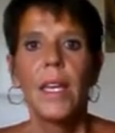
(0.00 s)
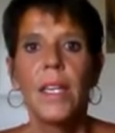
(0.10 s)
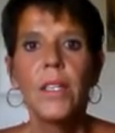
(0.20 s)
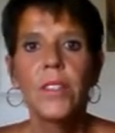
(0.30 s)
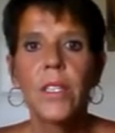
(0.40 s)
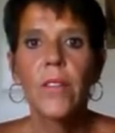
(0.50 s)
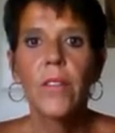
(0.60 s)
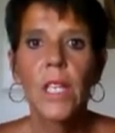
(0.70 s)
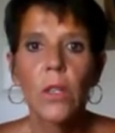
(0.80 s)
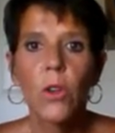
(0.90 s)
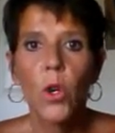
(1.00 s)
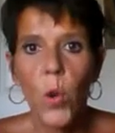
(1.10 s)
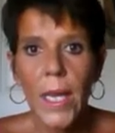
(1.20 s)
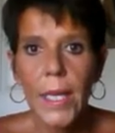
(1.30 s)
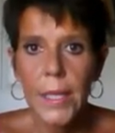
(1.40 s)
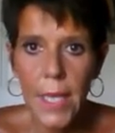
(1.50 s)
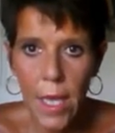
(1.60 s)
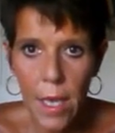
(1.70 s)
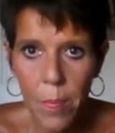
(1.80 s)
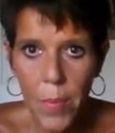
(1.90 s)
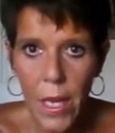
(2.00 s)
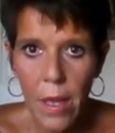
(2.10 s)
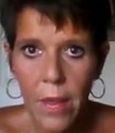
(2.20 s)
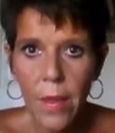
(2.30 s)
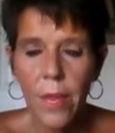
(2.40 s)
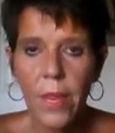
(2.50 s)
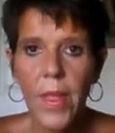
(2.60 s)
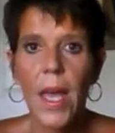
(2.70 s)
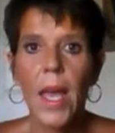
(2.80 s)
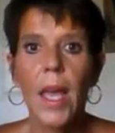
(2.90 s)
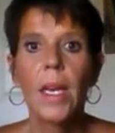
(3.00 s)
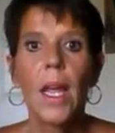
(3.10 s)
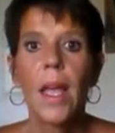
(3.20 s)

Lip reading: Here's another little quick tip that